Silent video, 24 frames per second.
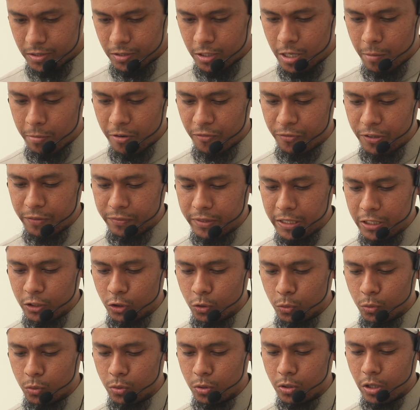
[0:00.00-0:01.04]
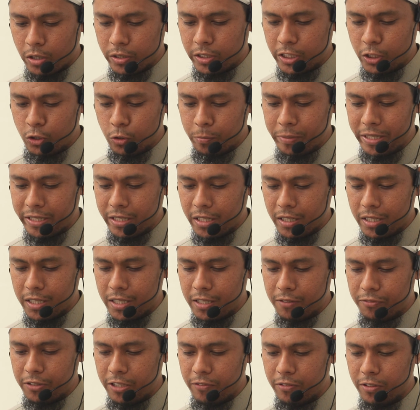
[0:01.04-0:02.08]
Number 15, to continue making
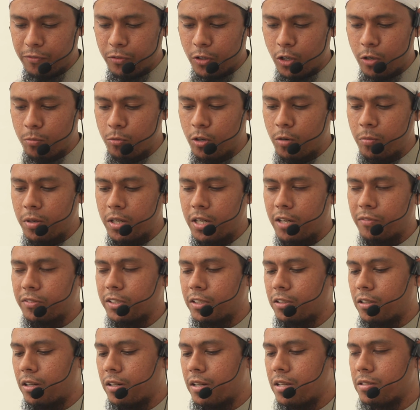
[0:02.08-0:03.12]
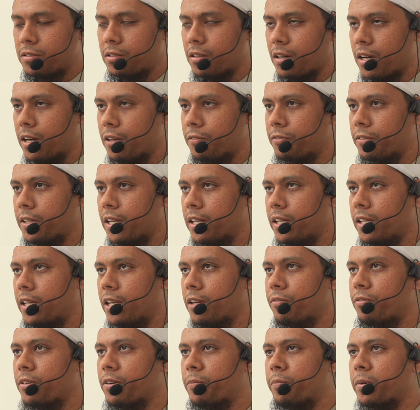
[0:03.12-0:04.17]
love even for a moment after dawn has arrived.
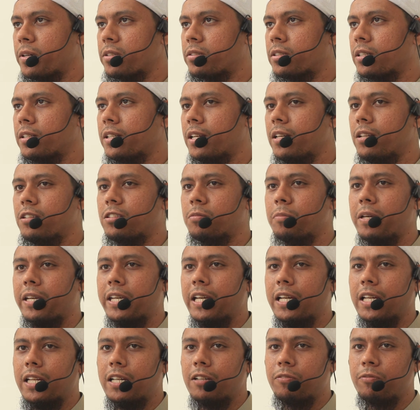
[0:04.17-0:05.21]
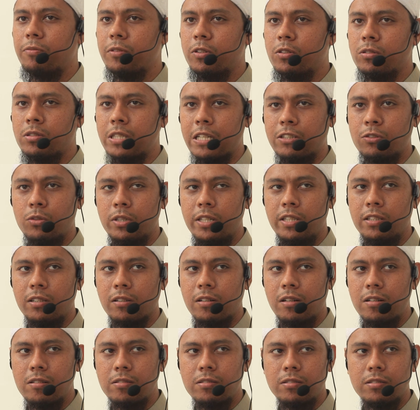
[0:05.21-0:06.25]
If a person is making love, sexual
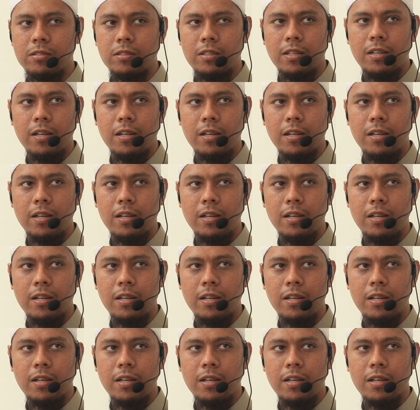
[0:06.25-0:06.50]
intercourse,